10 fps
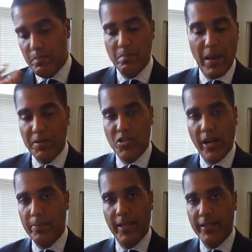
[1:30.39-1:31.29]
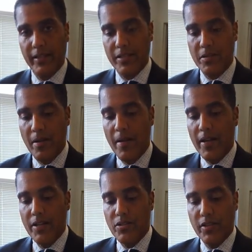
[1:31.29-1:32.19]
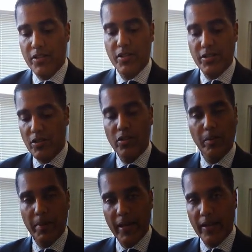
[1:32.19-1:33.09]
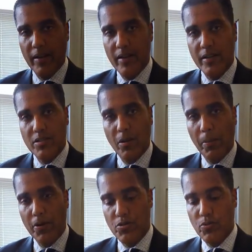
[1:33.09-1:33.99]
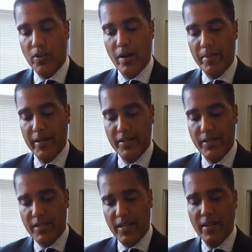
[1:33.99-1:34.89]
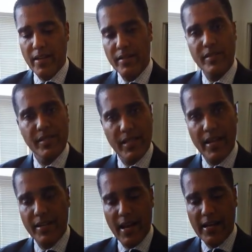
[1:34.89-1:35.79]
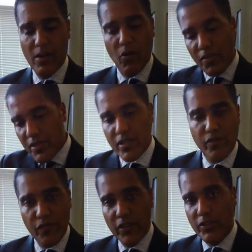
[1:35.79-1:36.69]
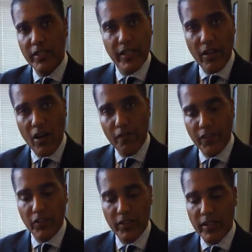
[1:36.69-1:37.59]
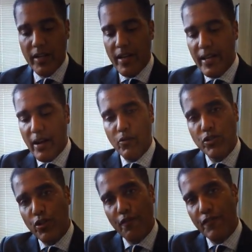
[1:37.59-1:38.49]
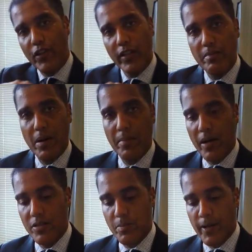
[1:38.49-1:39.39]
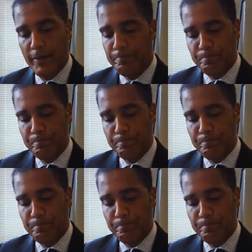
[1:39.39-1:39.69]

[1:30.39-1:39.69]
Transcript: maybe shaped like this. So this doesn't look big. So a person will come in and they say, and say, Doc, I want this filled in, all filled in. I want you to fill in my ball spot.